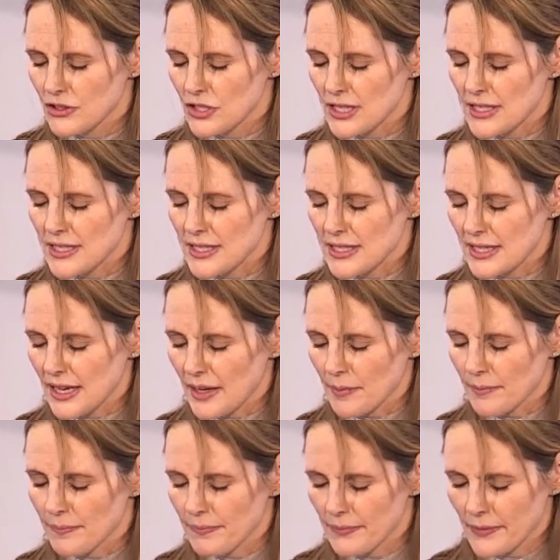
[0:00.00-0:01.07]
In Jesus'
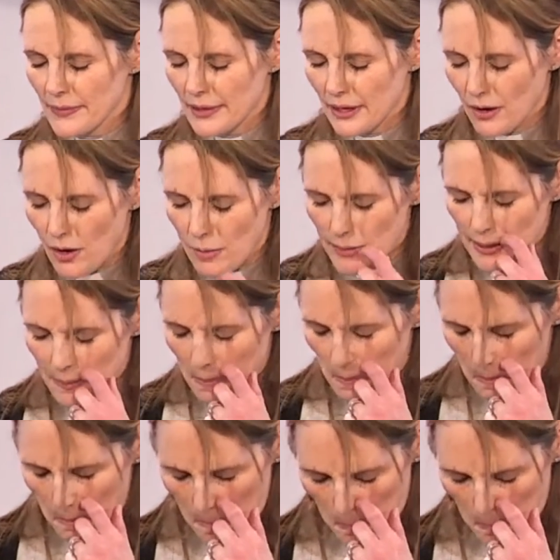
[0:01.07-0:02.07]
name, amen.